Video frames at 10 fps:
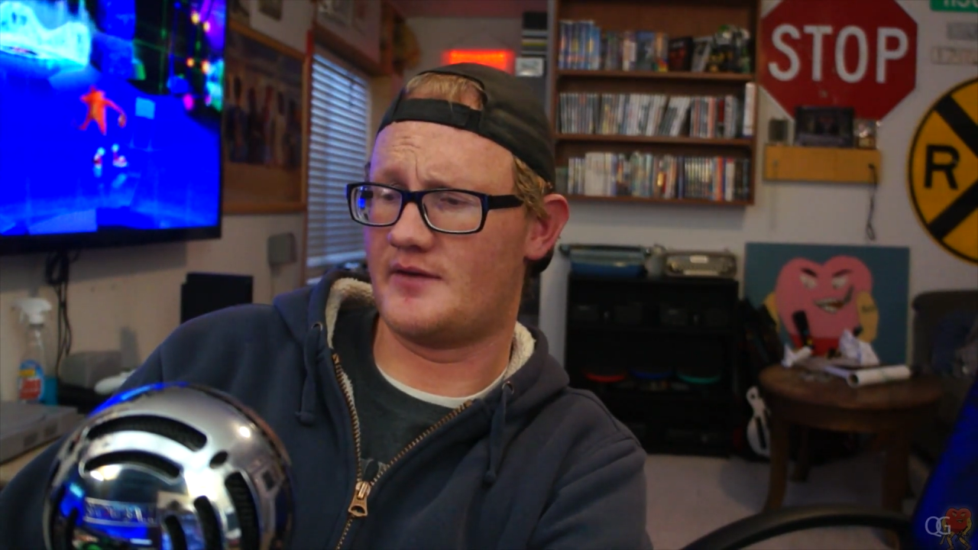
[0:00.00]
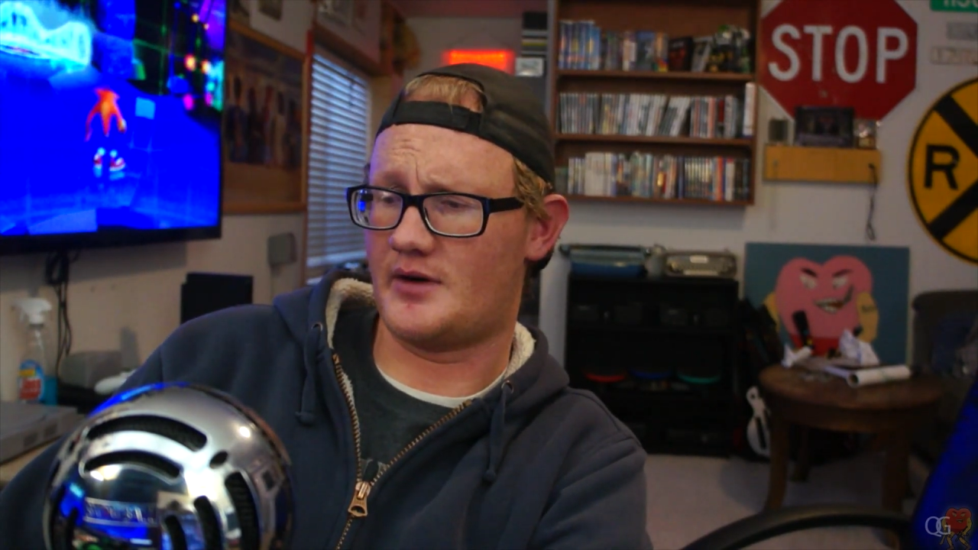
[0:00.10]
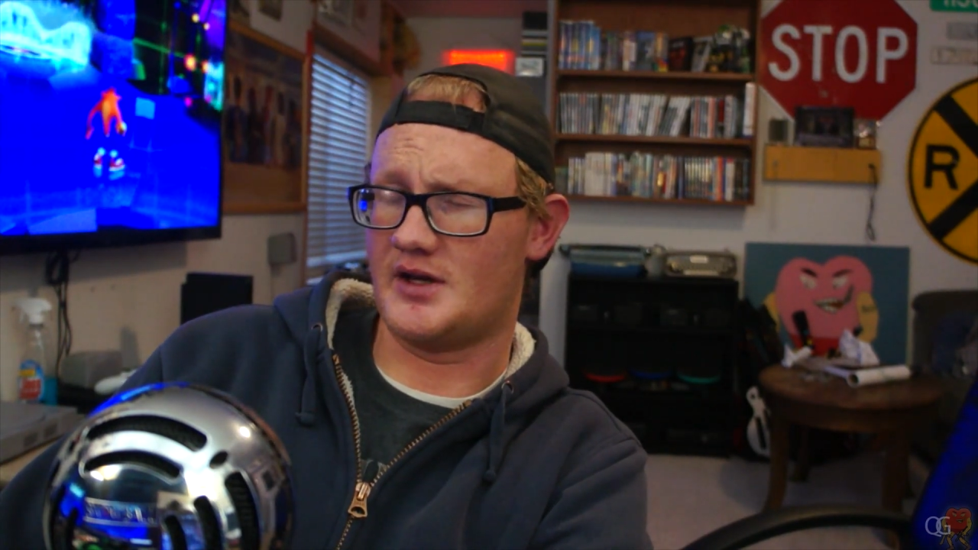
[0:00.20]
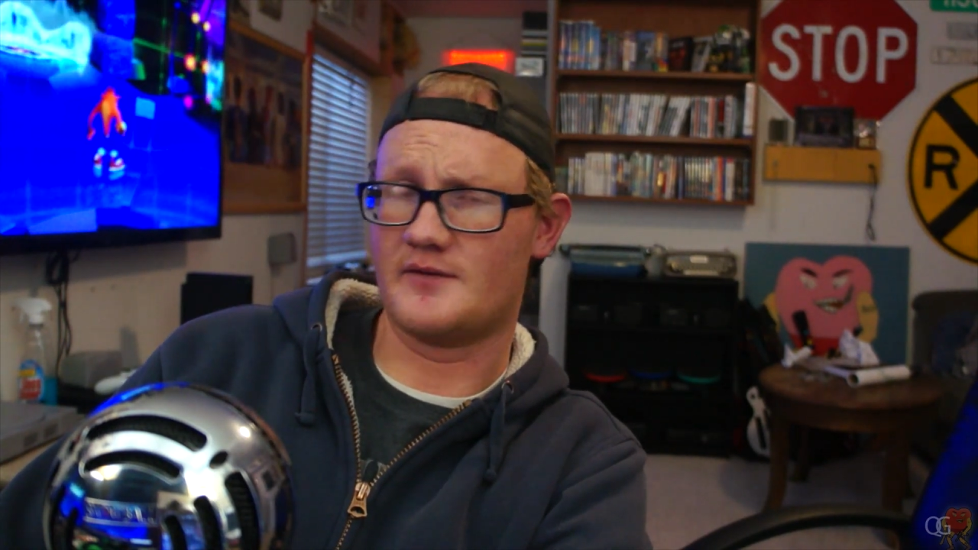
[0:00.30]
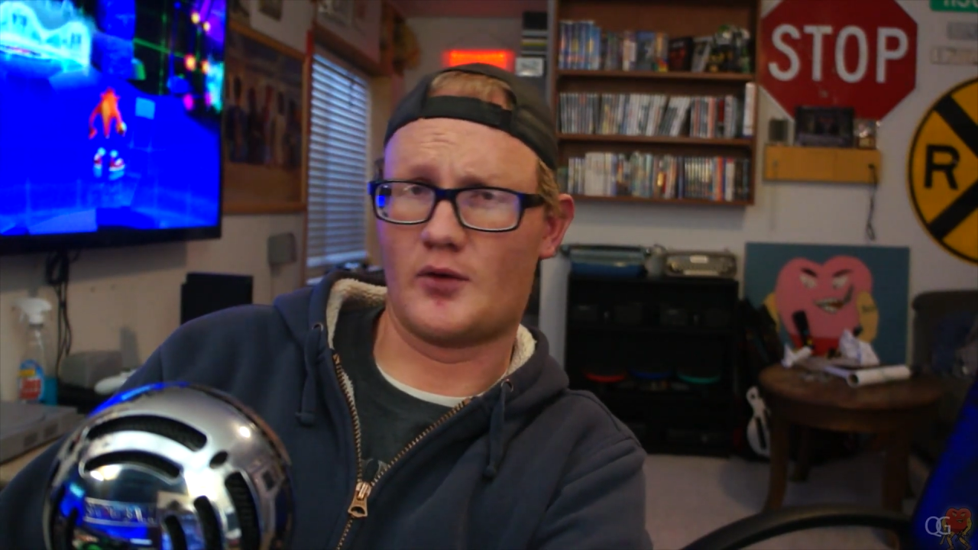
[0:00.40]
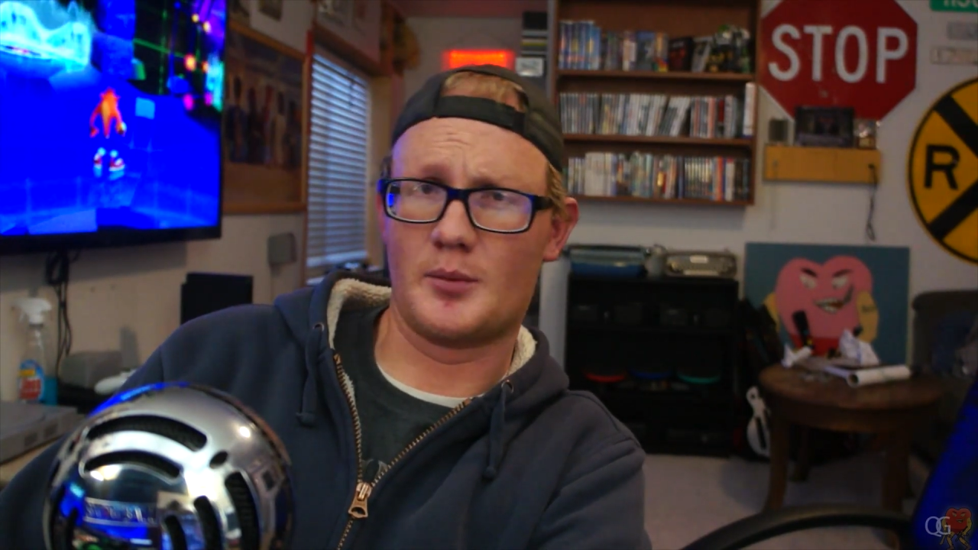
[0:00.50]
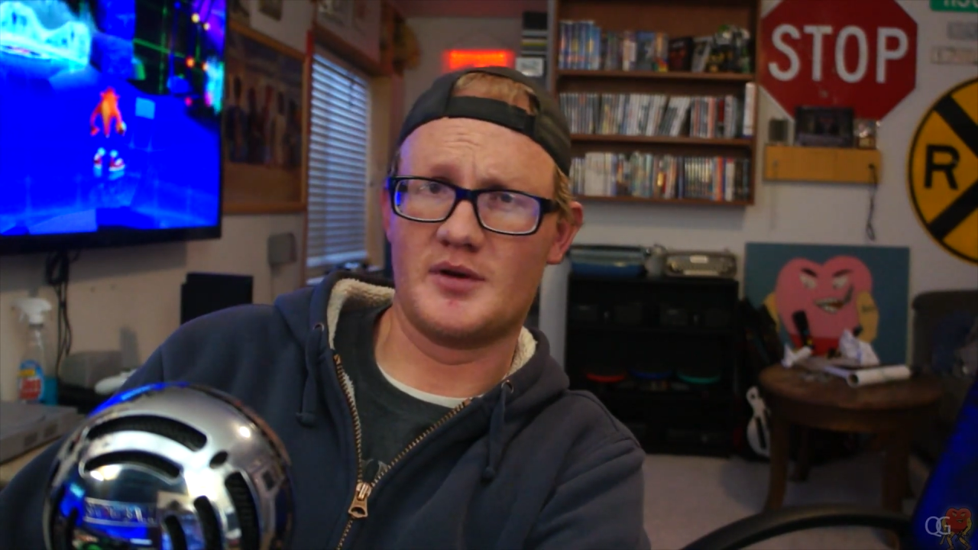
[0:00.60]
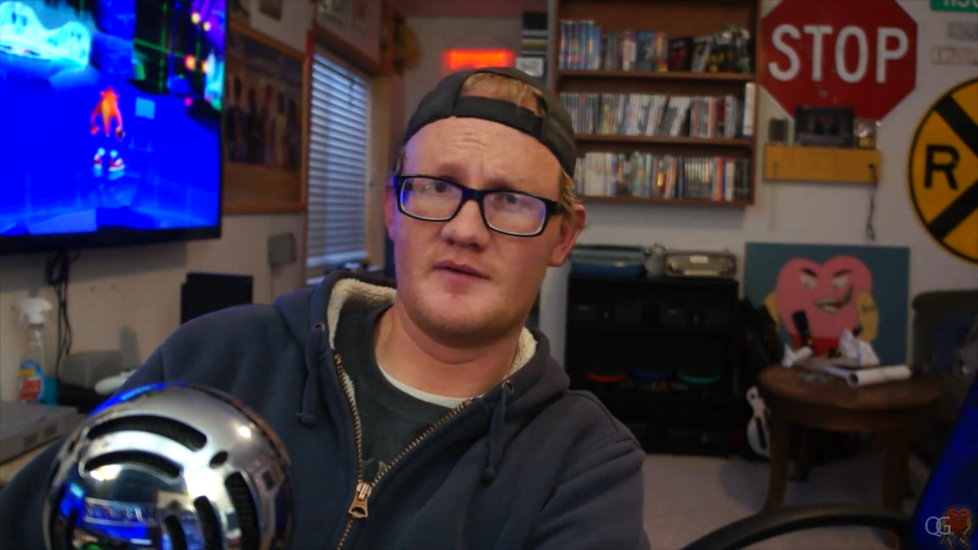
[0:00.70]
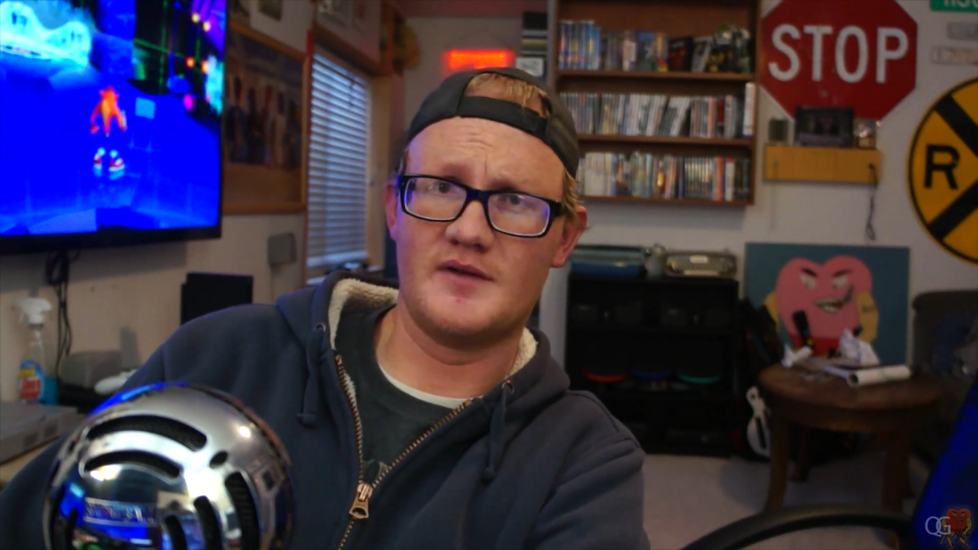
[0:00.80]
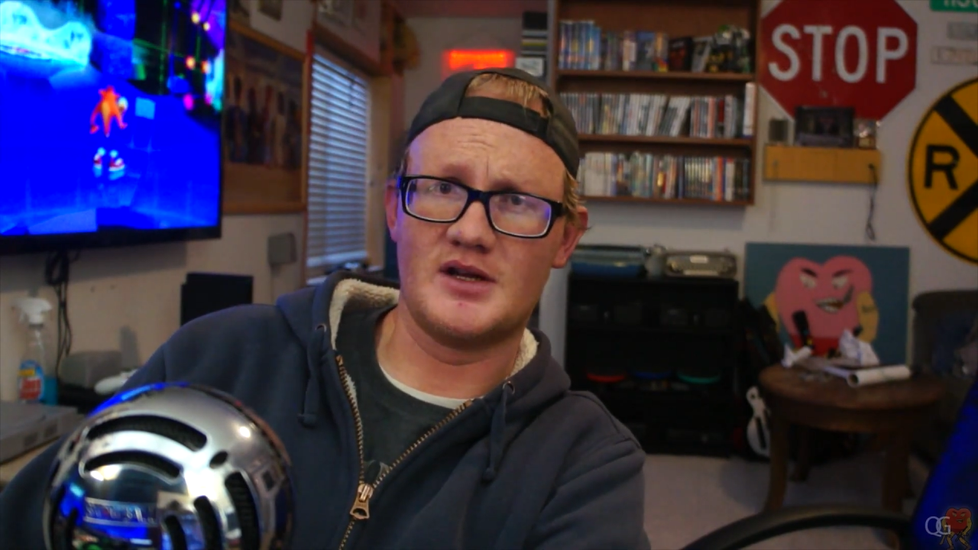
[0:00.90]
very
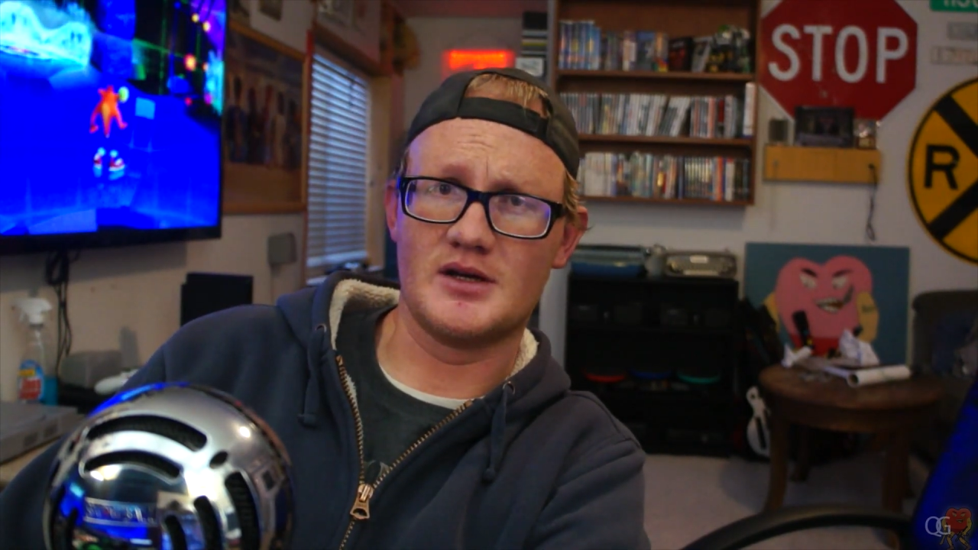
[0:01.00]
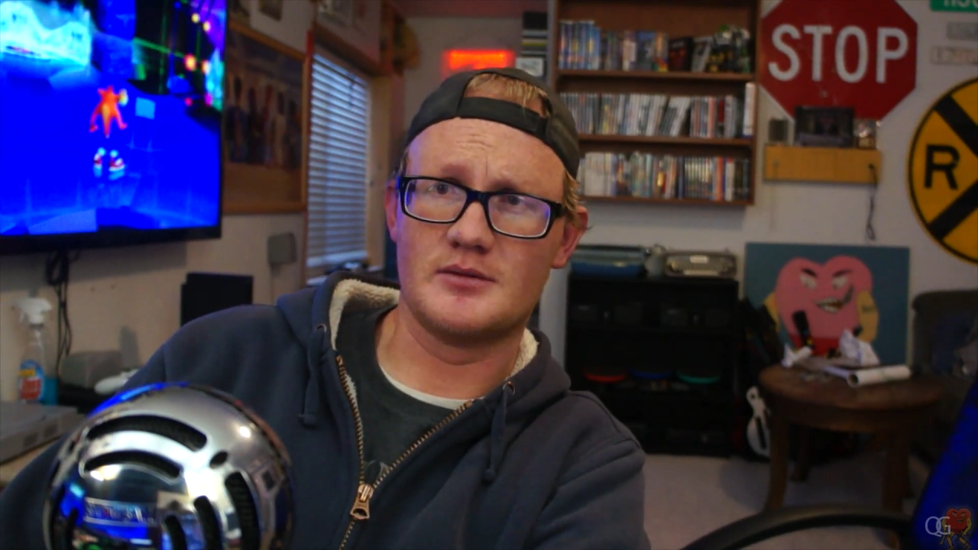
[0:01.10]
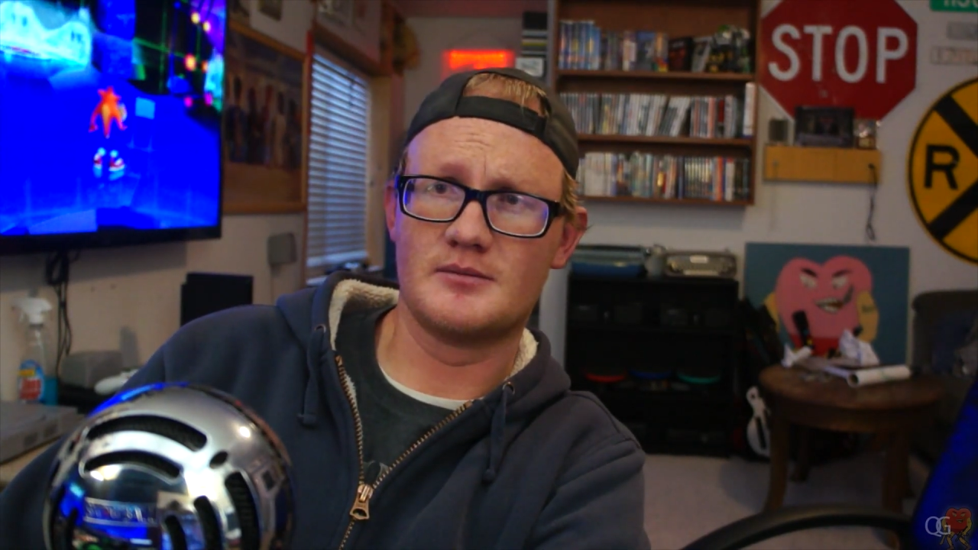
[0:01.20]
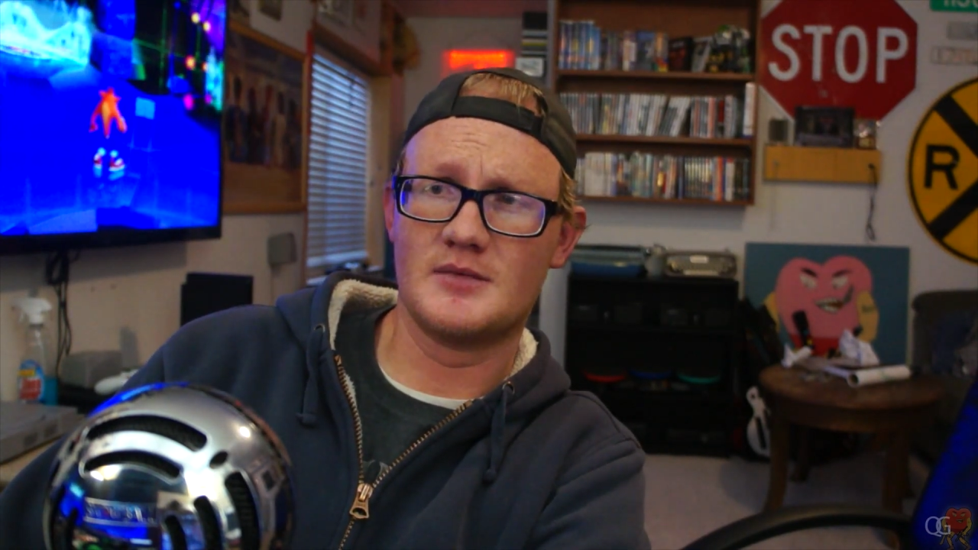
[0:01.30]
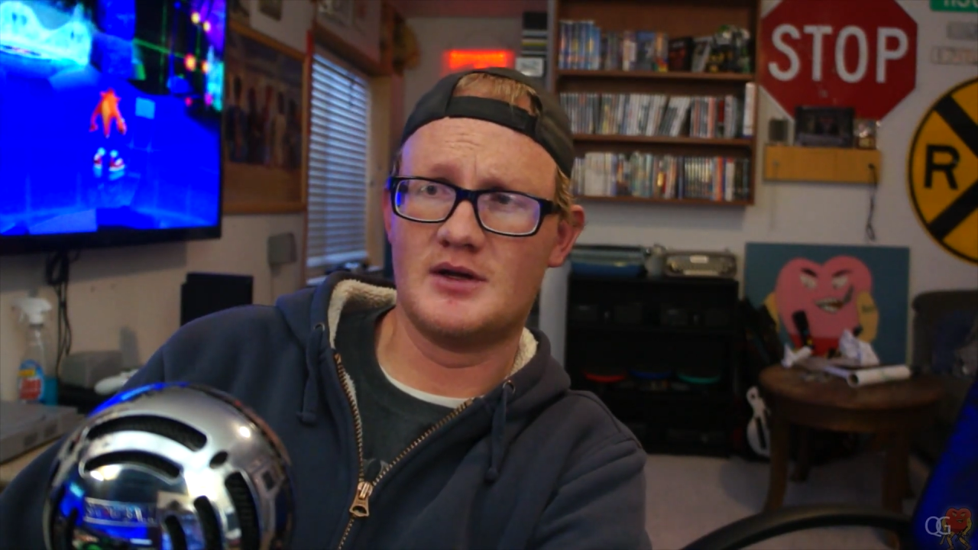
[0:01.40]
informative video.